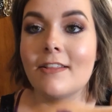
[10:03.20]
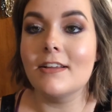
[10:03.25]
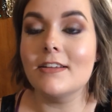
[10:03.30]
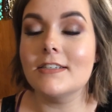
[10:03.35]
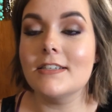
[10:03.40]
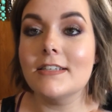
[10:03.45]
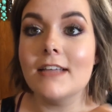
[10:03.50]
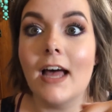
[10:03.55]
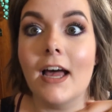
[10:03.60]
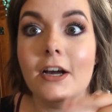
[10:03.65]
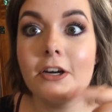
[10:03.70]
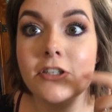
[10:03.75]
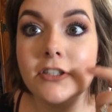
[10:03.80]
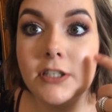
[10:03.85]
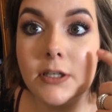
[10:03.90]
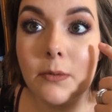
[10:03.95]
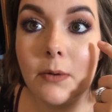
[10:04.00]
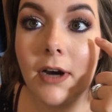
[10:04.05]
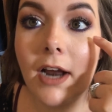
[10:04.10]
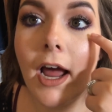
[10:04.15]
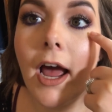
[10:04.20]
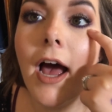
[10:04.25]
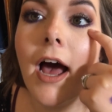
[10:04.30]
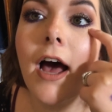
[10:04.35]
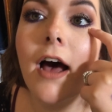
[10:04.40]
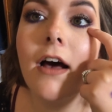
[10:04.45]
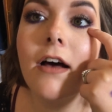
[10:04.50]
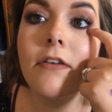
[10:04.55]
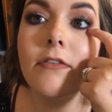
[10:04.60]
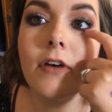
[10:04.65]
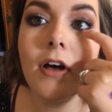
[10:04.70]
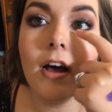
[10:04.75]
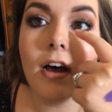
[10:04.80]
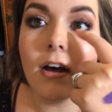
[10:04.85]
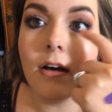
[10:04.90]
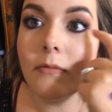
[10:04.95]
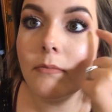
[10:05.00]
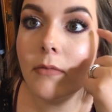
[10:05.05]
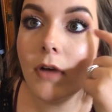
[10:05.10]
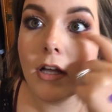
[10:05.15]
This is actually what I have
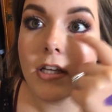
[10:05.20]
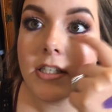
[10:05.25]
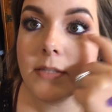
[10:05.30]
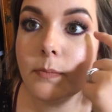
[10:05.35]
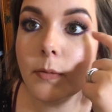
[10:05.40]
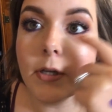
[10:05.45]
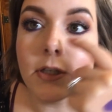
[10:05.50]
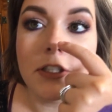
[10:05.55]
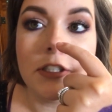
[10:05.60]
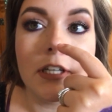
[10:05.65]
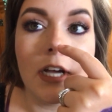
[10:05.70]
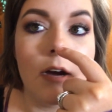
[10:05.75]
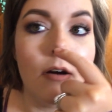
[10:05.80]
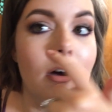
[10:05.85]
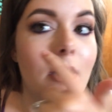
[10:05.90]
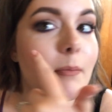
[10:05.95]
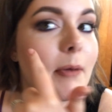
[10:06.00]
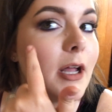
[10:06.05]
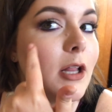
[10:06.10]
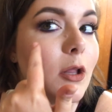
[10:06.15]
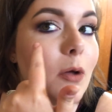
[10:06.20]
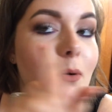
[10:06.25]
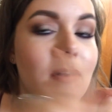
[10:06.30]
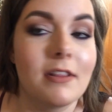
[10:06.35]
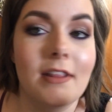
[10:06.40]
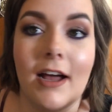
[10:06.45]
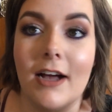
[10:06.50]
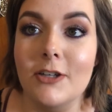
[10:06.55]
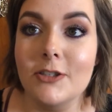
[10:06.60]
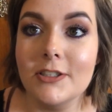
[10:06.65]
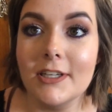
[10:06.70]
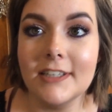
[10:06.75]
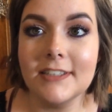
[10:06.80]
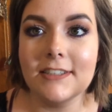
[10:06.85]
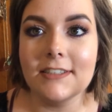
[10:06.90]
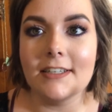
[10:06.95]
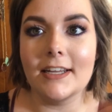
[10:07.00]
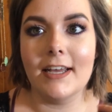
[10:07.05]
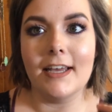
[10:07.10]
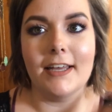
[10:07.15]
smudged out on my lower lash line
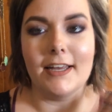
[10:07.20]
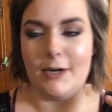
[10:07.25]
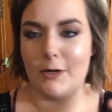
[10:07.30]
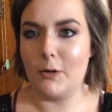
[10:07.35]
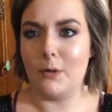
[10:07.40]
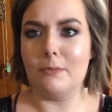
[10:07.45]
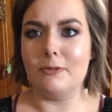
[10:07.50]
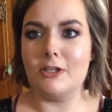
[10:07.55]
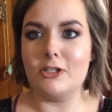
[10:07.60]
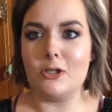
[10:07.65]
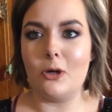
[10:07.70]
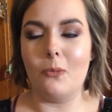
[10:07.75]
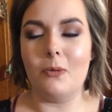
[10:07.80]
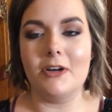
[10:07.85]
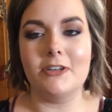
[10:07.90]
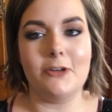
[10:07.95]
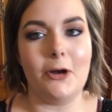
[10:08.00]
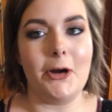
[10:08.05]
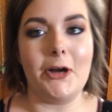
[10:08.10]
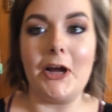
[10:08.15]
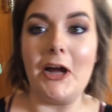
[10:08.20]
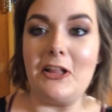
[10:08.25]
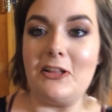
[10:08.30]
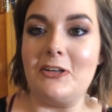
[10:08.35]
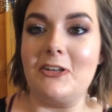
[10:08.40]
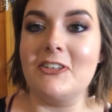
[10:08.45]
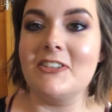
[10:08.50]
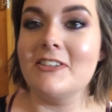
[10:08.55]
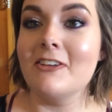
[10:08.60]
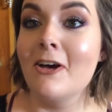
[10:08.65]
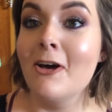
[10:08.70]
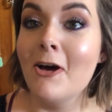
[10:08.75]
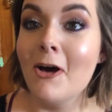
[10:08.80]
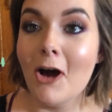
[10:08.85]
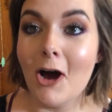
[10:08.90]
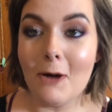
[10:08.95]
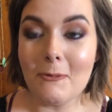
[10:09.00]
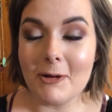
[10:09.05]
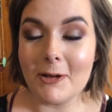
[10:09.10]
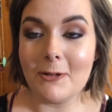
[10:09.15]
today, and I normally don't wear dark colors
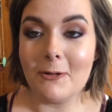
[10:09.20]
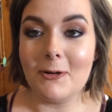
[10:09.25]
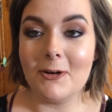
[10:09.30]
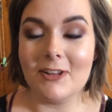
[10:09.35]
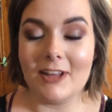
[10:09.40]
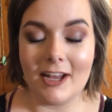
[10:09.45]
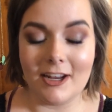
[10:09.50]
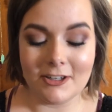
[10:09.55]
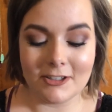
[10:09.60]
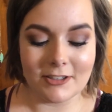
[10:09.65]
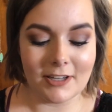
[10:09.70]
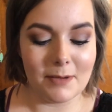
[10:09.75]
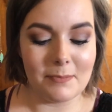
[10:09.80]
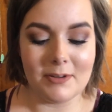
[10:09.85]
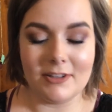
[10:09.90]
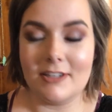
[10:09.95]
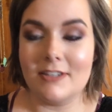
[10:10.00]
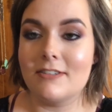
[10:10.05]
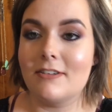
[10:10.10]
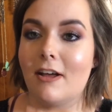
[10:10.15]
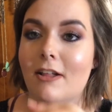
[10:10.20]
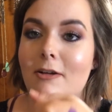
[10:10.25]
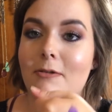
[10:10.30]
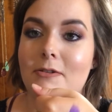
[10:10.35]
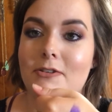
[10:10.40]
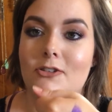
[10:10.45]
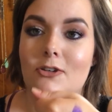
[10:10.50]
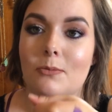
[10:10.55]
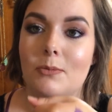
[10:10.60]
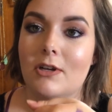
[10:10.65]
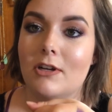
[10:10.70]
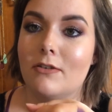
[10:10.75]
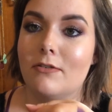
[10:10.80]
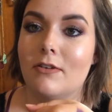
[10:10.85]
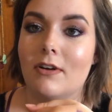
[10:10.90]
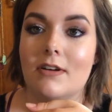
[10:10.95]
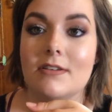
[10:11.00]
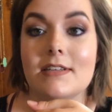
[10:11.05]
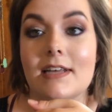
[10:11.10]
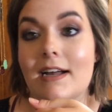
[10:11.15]
on my lower lash line, but this color was so
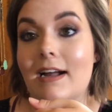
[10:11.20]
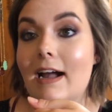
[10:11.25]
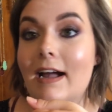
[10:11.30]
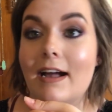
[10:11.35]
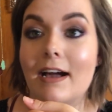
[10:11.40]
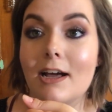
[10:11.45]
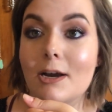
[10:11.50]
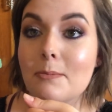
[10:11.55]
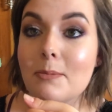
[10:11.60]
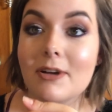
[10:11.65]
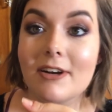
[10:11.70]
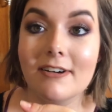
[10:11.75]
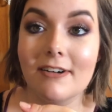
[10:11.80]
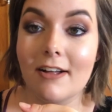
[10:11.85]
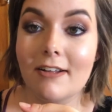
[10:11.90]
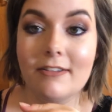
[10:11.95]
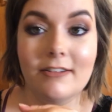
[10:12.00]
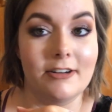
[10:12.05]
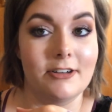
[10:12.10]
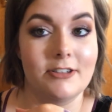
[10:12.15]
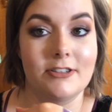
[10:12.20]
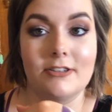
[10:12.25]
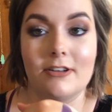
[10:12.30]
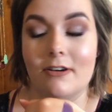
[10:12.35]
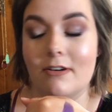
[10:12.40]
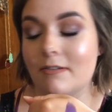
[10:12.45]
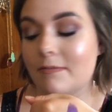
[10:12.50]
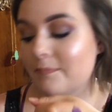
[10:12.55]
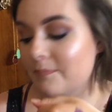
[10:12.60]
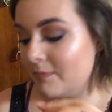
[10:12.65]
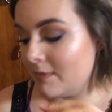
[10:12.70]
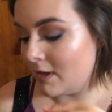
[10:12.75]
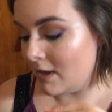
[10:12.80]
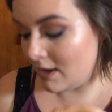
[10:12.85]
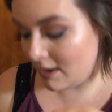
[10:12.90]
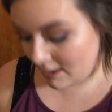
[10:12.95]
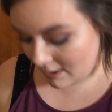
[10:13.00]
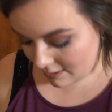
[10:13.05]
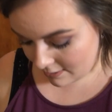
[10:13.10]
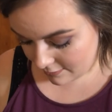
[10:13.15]
beautiful, I was like, I gotta put it on there, so
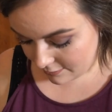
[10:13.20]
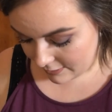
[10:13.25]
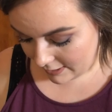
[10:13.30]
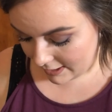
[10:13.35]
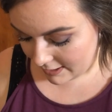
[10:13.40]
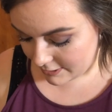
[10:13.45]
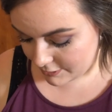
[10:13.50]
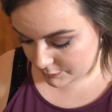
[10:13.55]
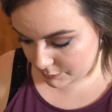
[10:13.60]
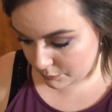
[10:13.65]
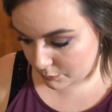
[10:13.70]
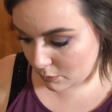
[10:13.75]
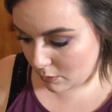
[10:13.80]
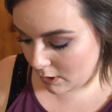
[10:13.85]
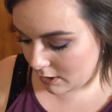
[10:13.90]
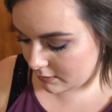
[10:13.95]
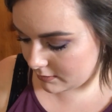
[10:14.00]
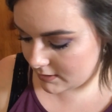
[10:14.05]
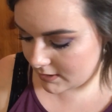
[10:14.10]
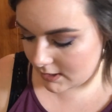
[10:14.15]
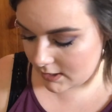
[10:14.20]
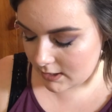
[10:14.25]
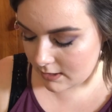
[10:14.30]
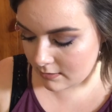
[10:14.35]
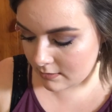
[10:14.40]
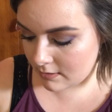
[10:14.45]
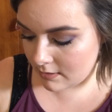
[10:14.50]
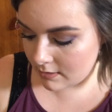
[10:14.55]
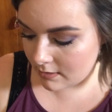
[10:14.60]
that is Royalty.